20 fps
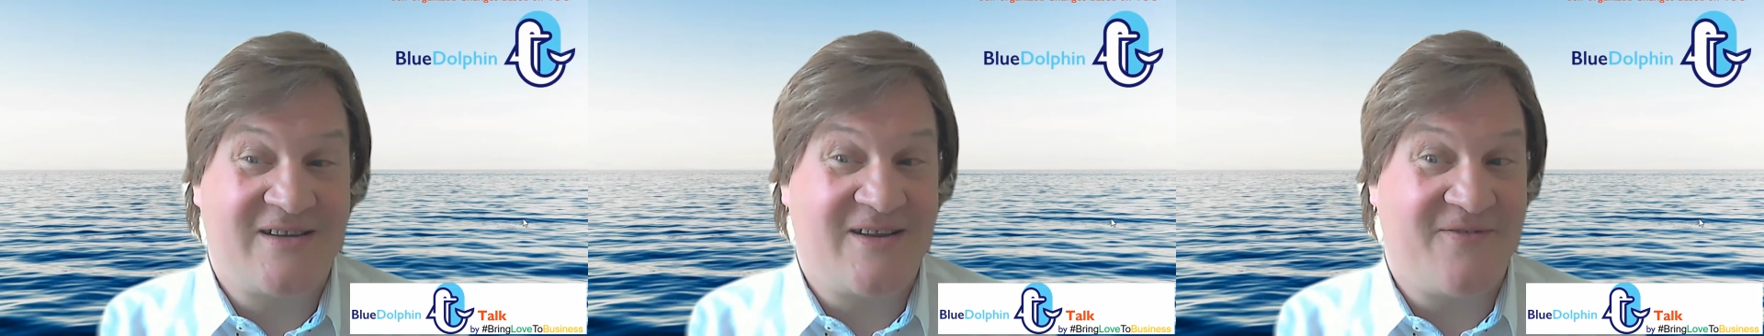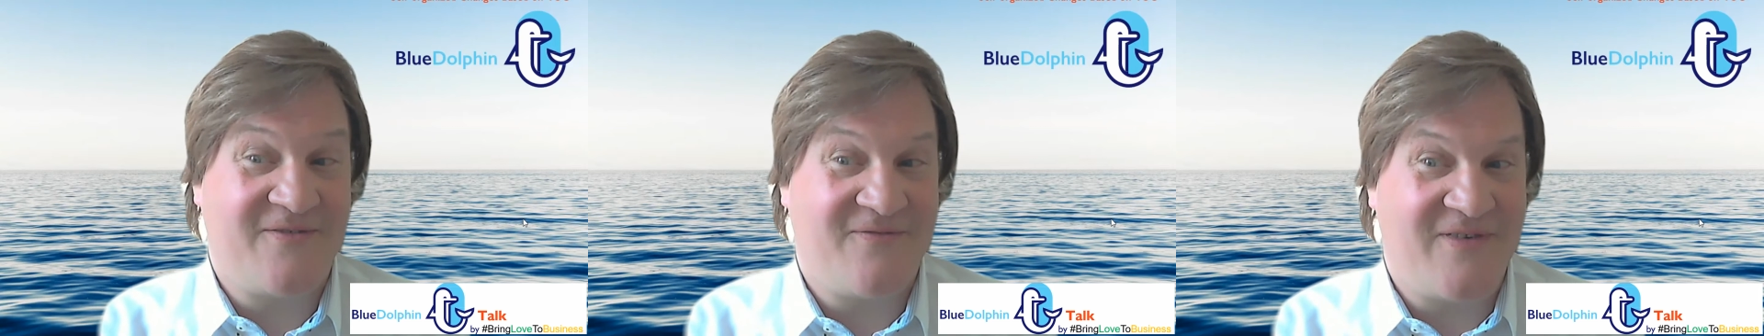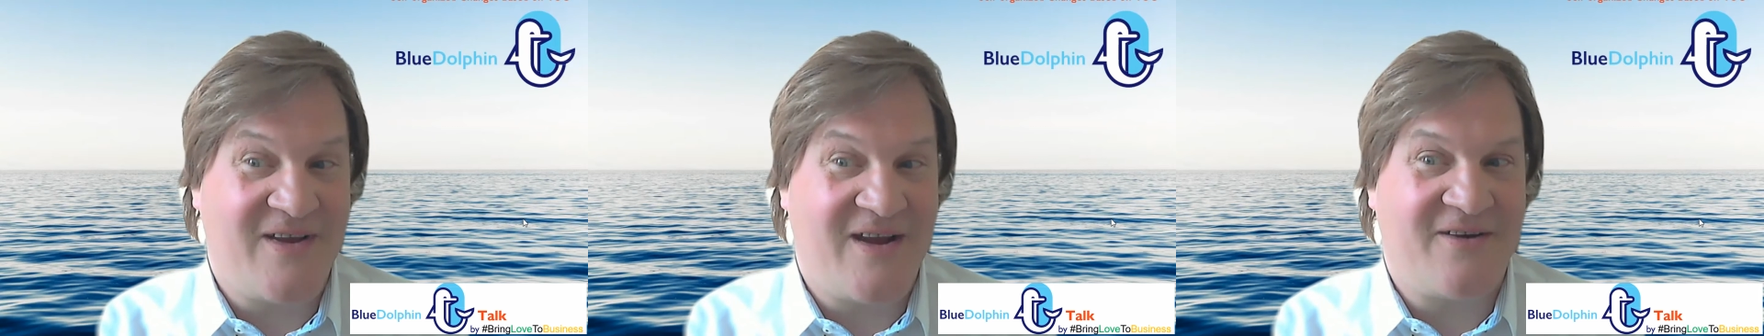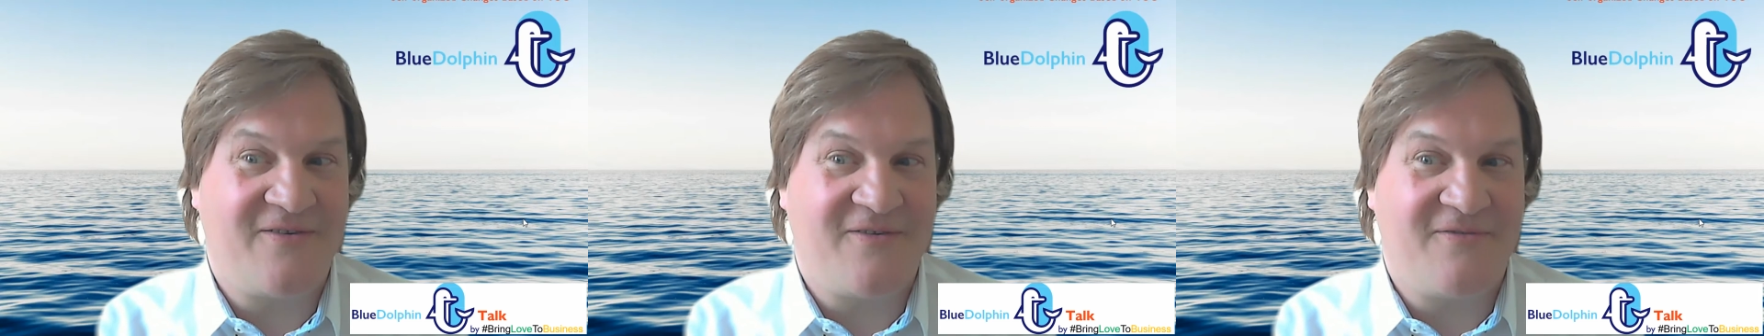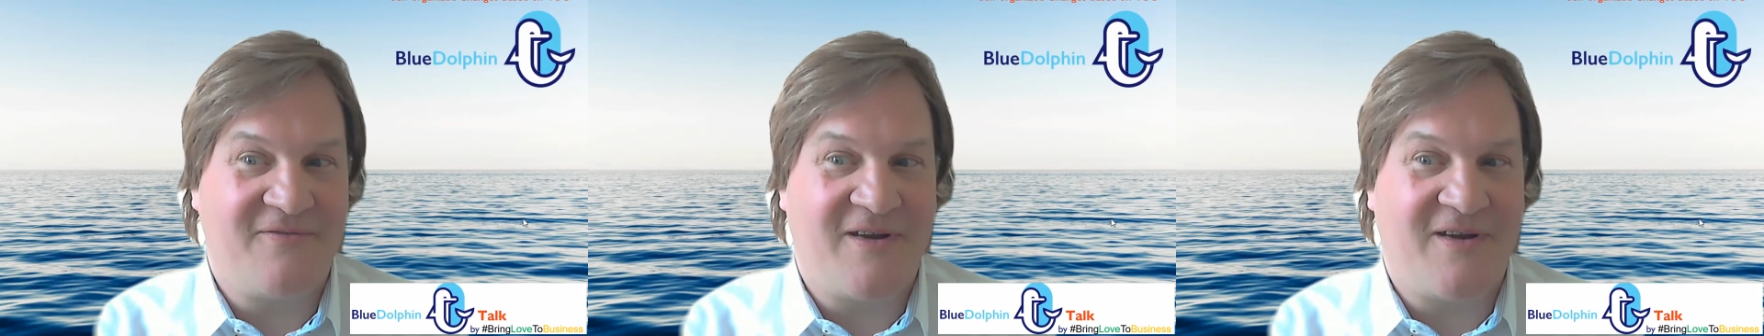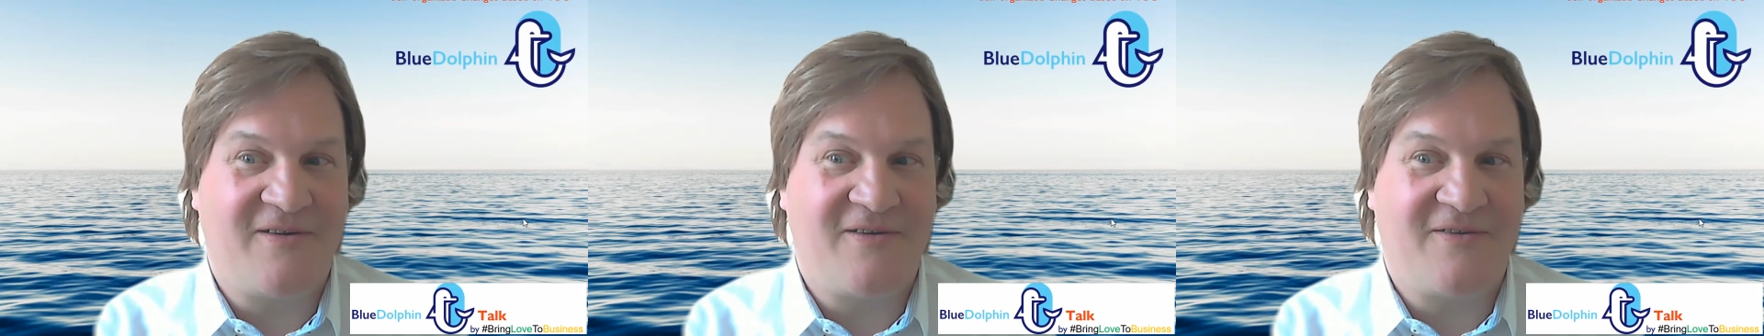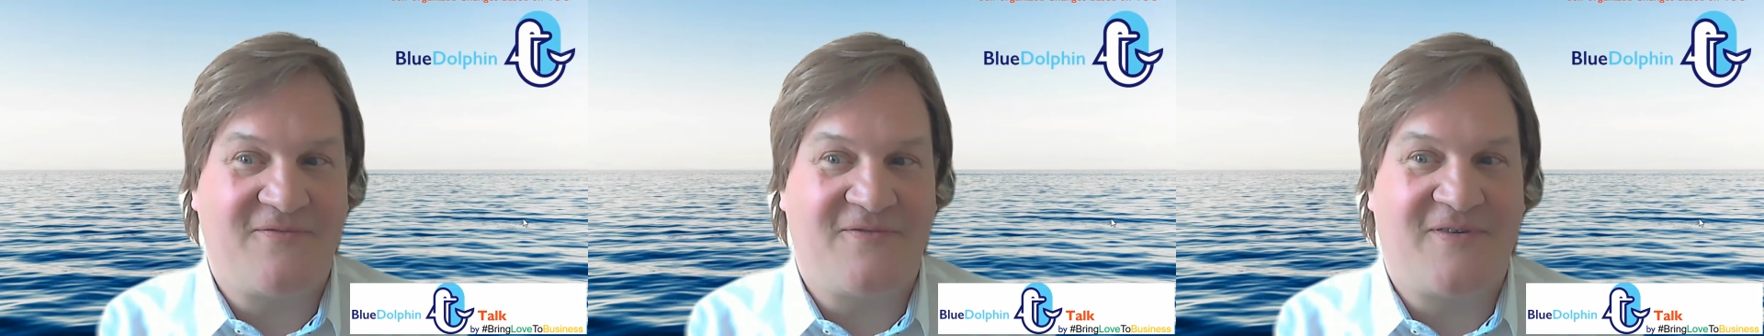in a very,
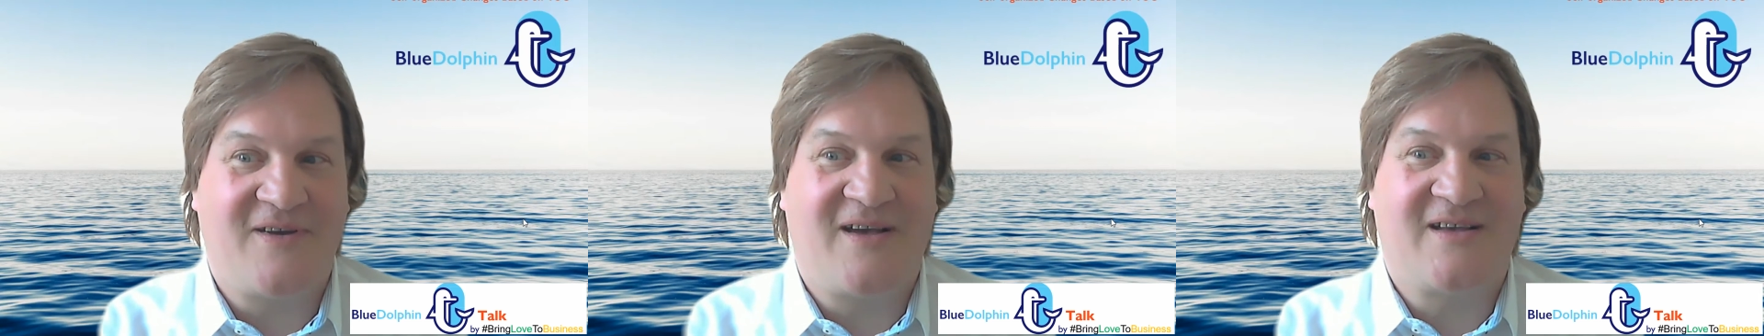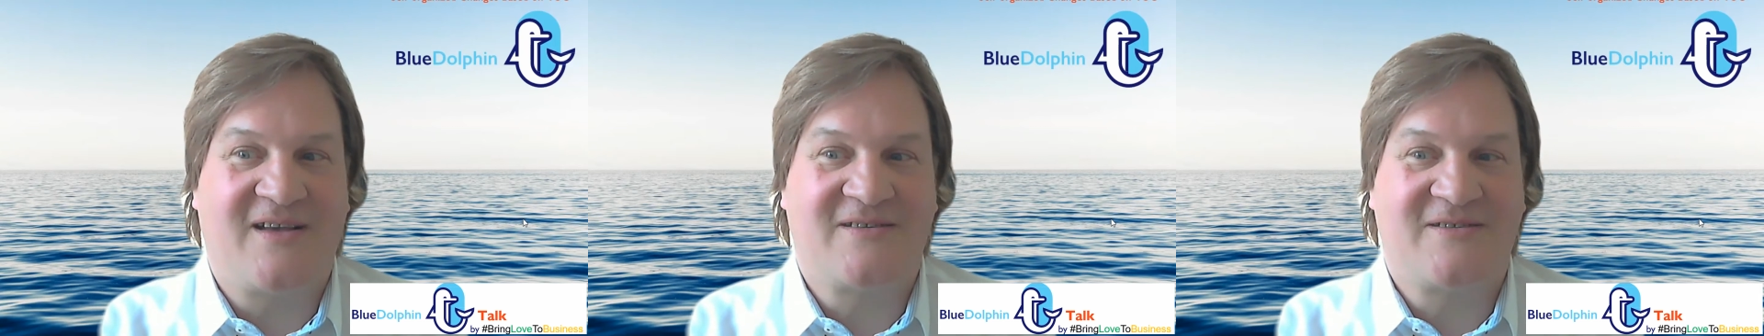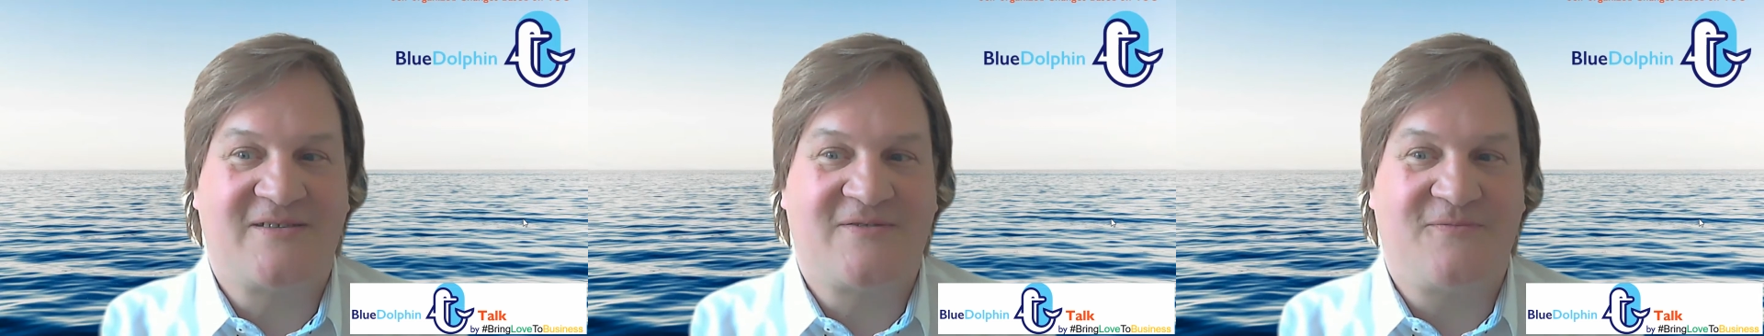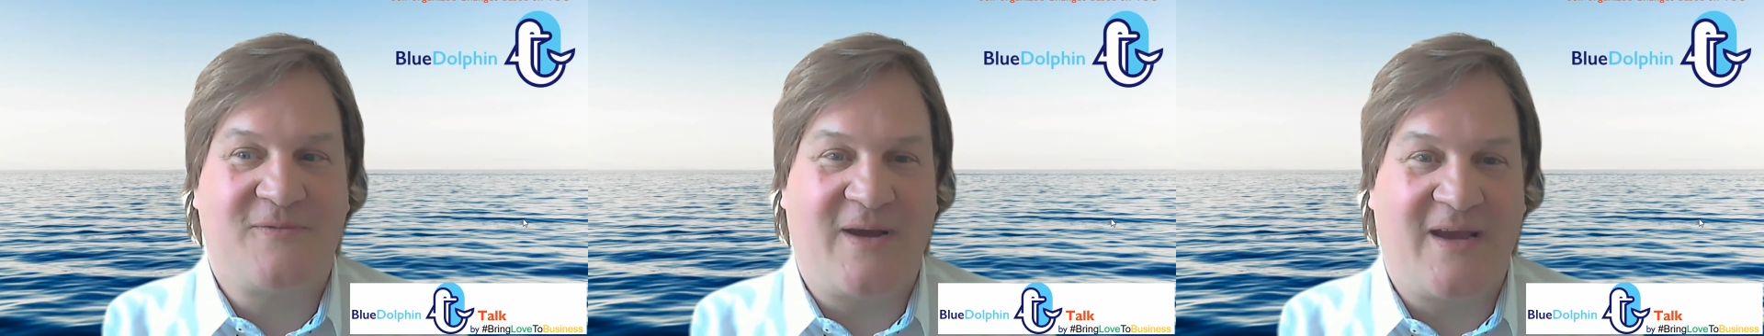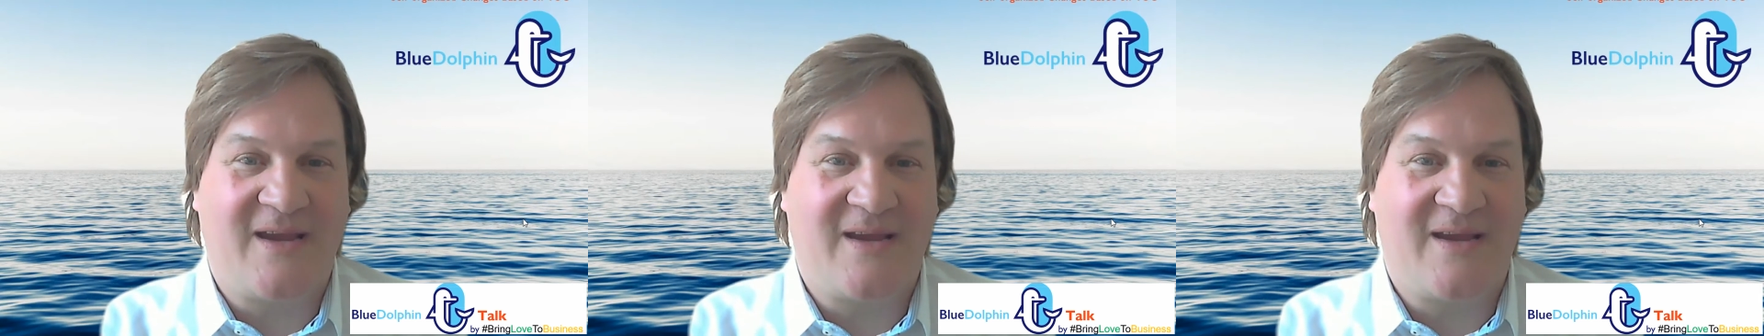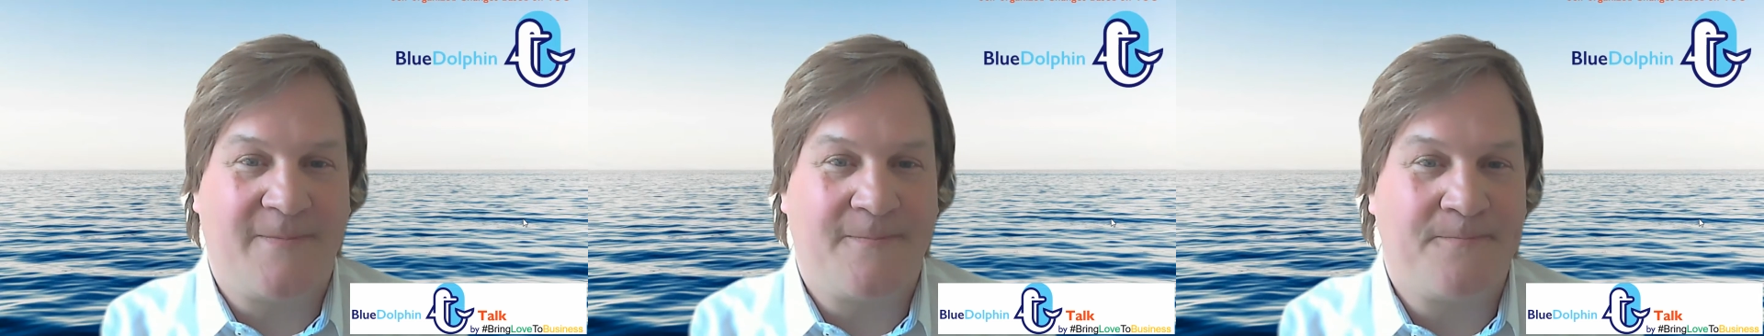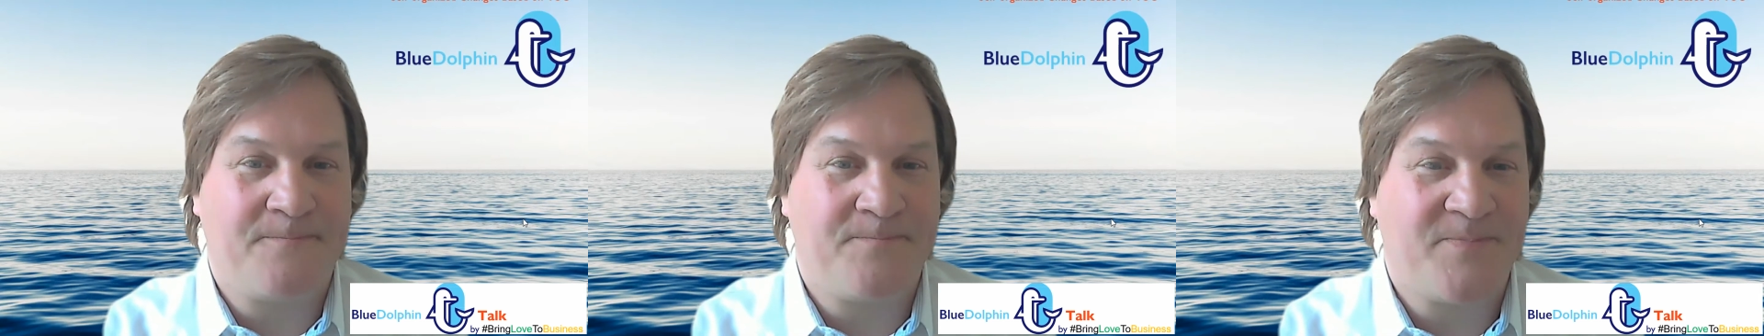very fast way.